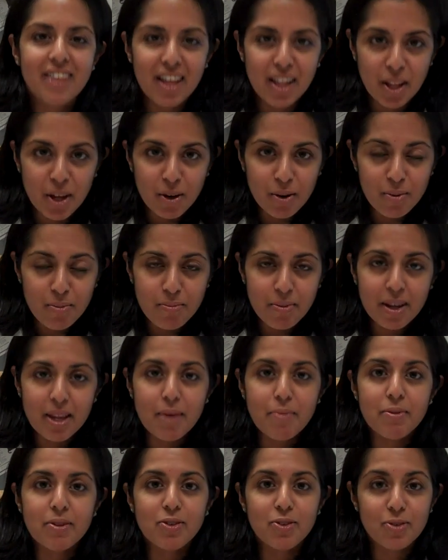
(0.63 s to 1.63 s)
Hello, my
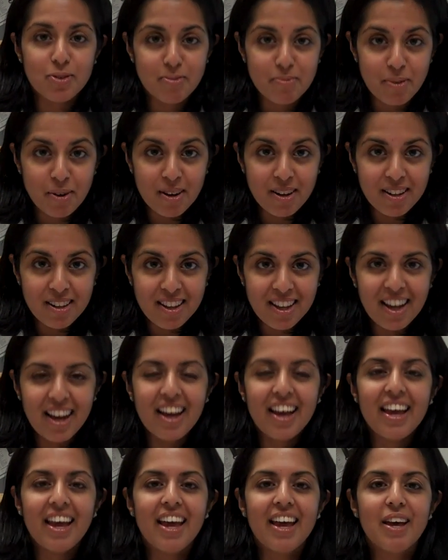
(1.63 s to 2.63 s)
name is Susan Bahl.
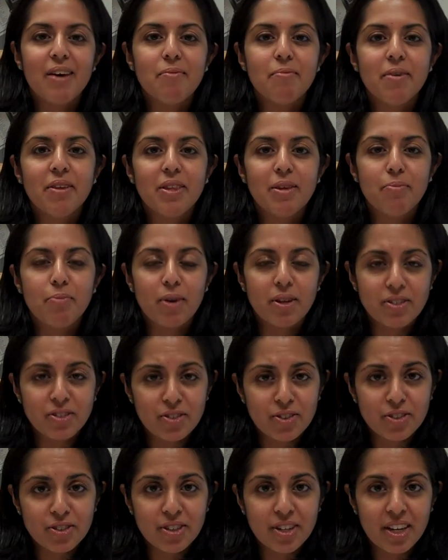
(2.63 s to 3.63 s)
I am the breast
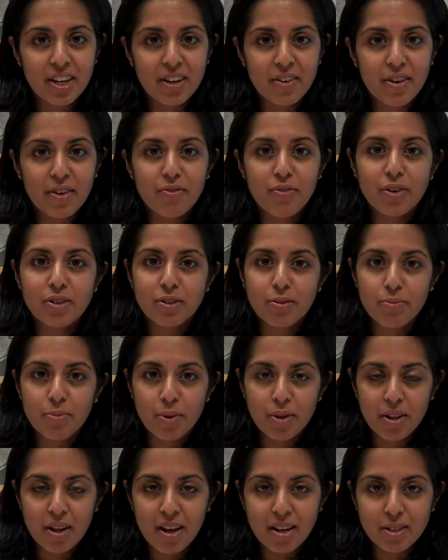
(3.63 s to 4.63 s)
surgeon here at Frederick
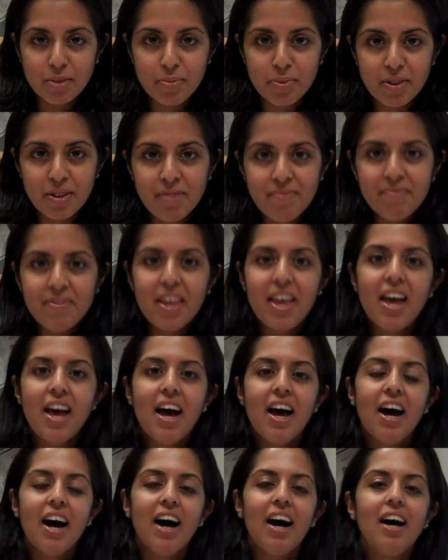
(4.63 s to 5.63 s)
Memorial Hospital.
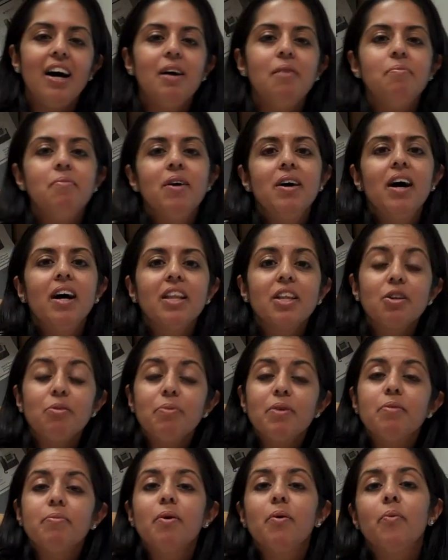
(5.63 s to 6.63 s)
Um, a little
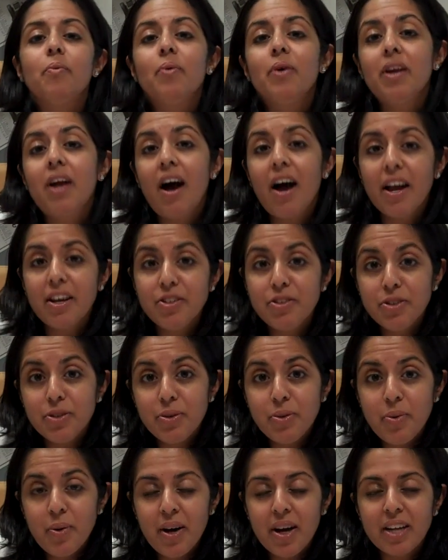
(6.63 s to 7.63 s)
bit about what I
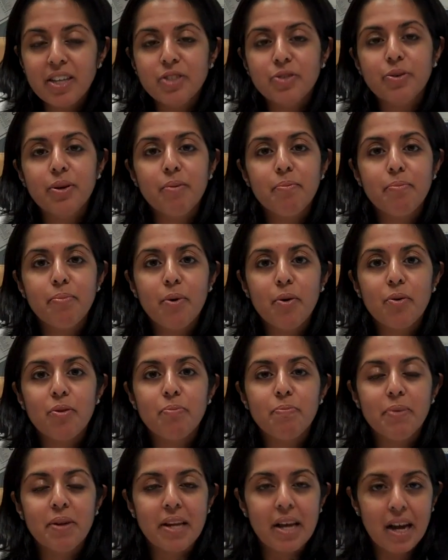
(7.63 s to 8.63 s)
do. I treat
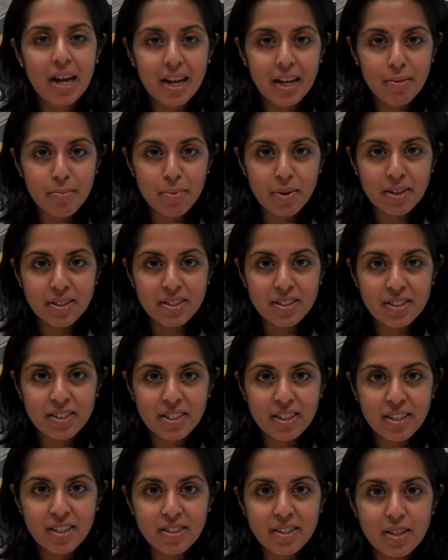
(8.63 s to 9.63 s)
both benign breast
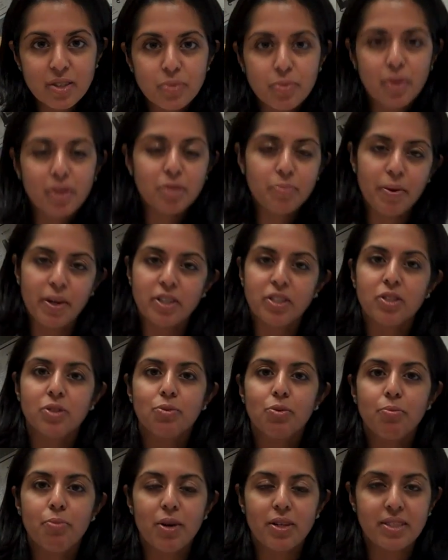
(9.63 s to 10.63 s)
disease as well as patients
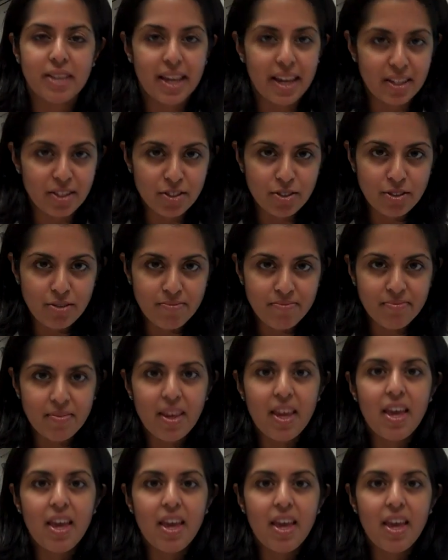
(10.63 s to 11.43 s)
with breast cancer.